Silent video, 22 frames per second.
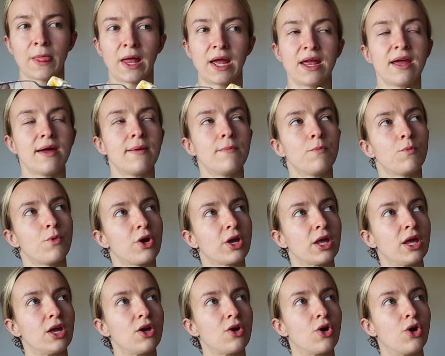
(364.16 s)
I am
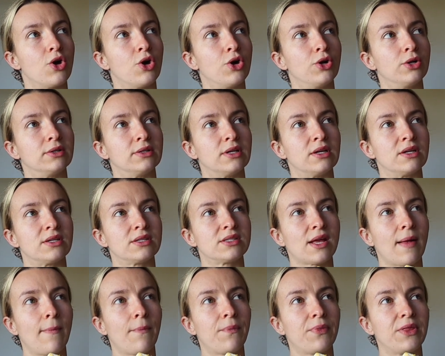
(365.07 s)
working on
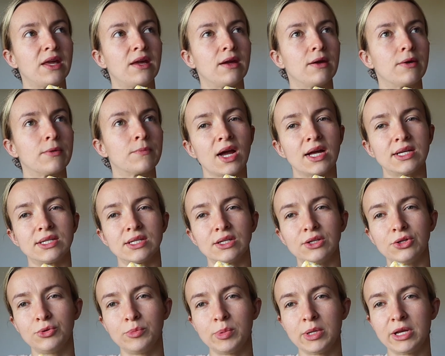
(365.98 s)
something as a
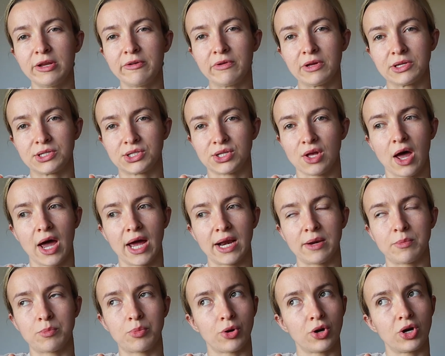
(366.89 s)
little bit of a
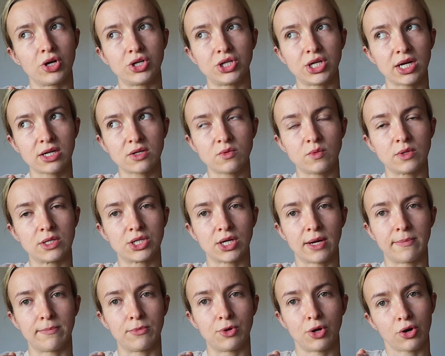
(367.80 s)
side project, which
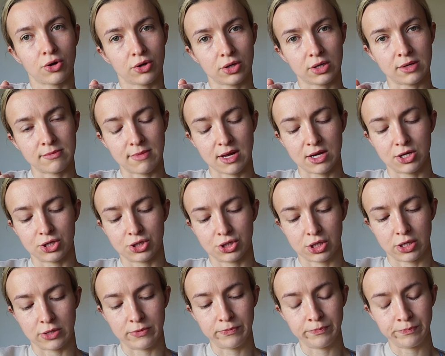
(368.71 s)
I'm not going to
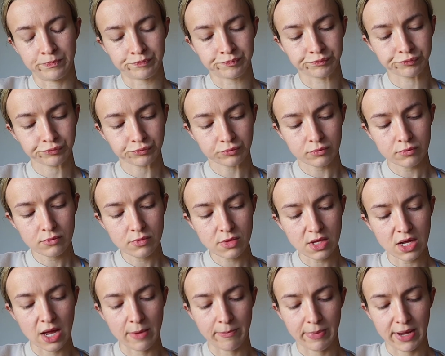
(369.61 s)
mention
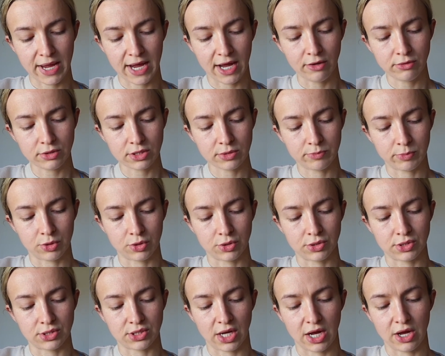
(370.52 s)
about
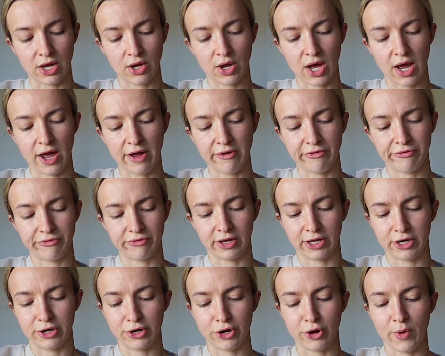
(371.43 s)
because I, I,
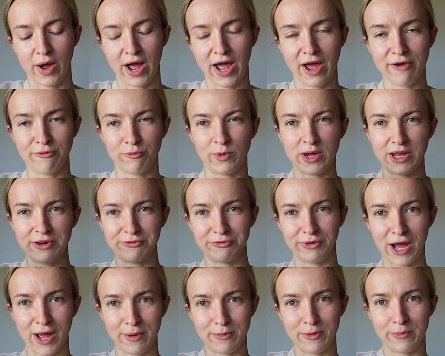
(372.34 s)
I don't know I have weird
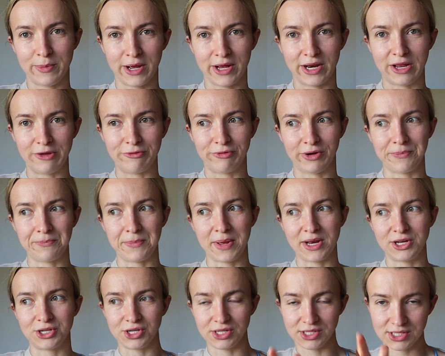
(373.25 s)
vibe about if I
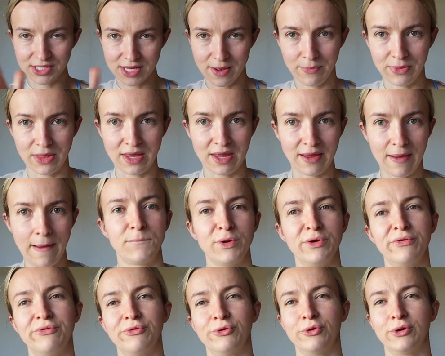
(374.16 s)
mention something
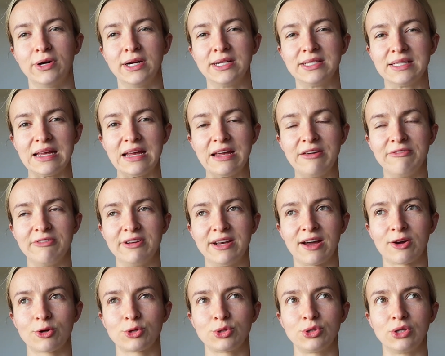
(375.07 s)
before it's even
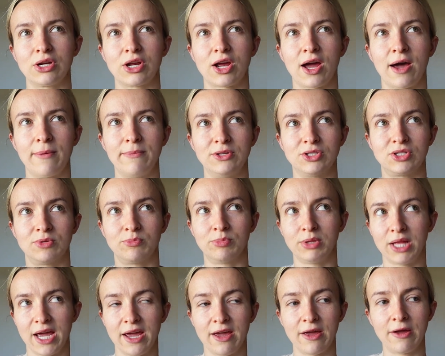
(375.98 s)
actually come into
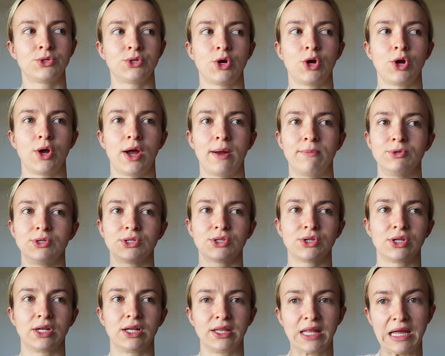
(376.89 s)
play so I'm just
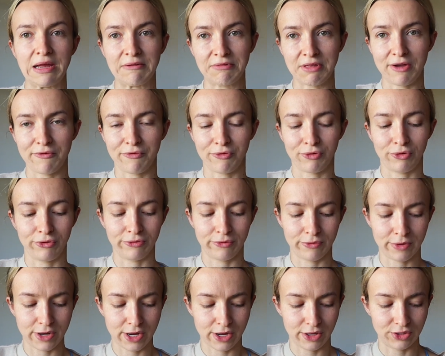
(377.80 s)
gonna leave that for a
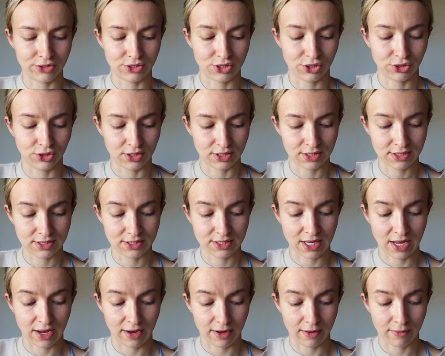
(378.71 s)
little while until it's
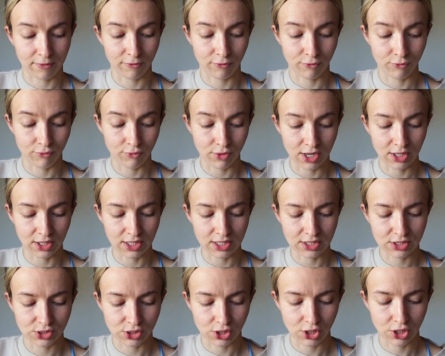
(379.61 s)
like really
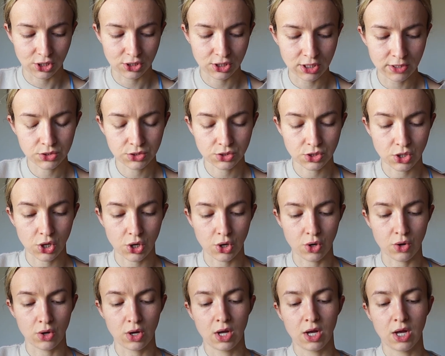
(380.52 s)
certain so
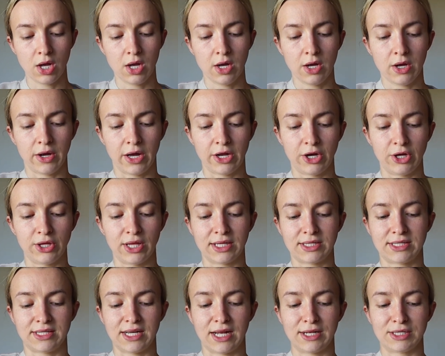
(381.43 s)
I know
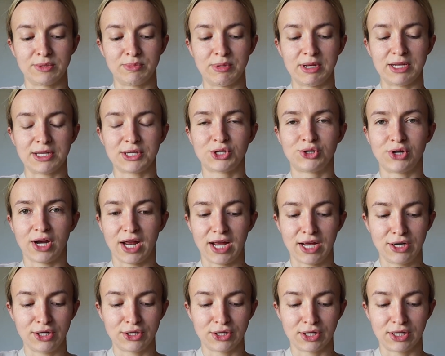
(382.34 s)
that sounds a bit
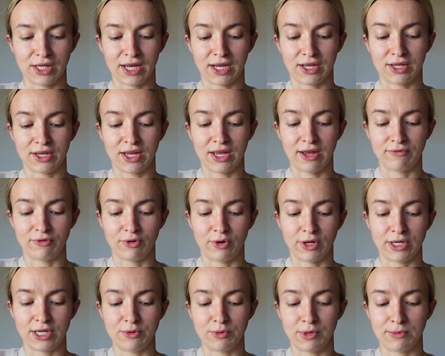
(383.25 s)
strange and like you have no
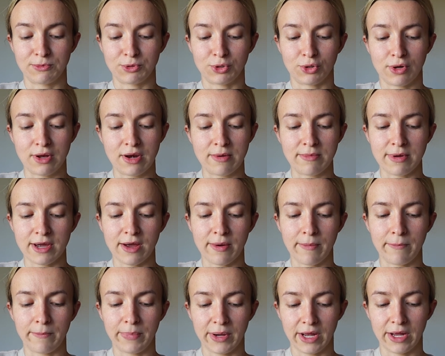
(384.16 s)
idea what I'm talking
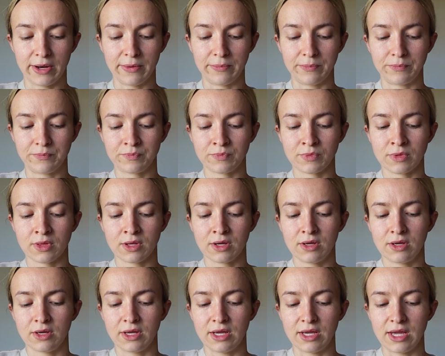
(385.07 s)
about but
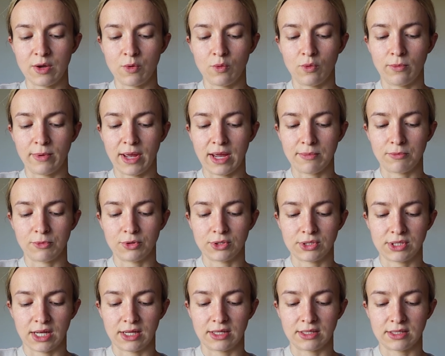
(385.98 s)
it will make more
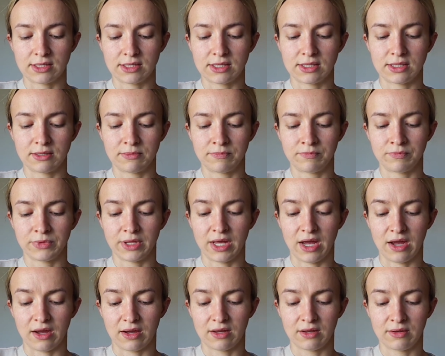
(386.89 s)
sense
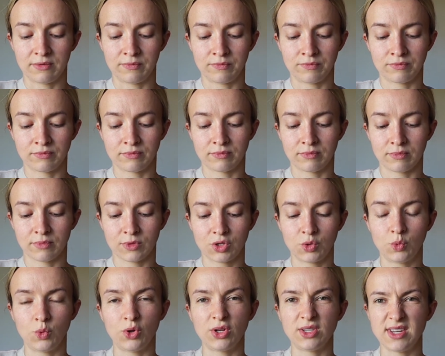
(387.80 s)
like
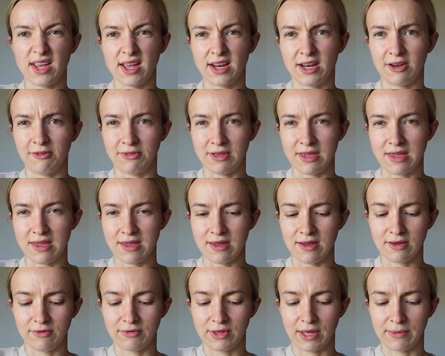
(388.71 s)
towards the end of the
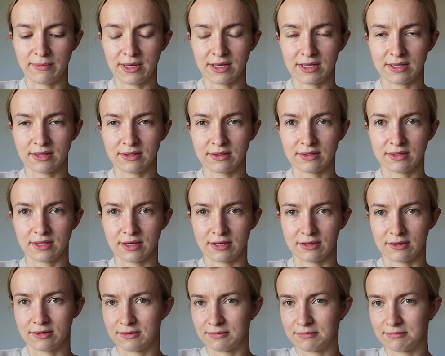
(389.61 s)
year if that makes
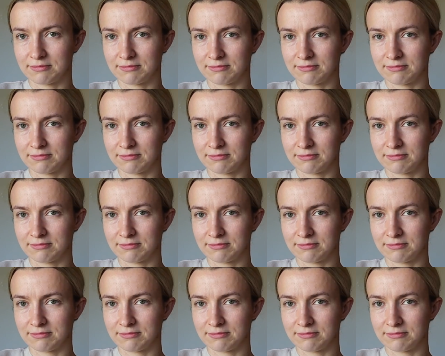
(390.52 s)
sense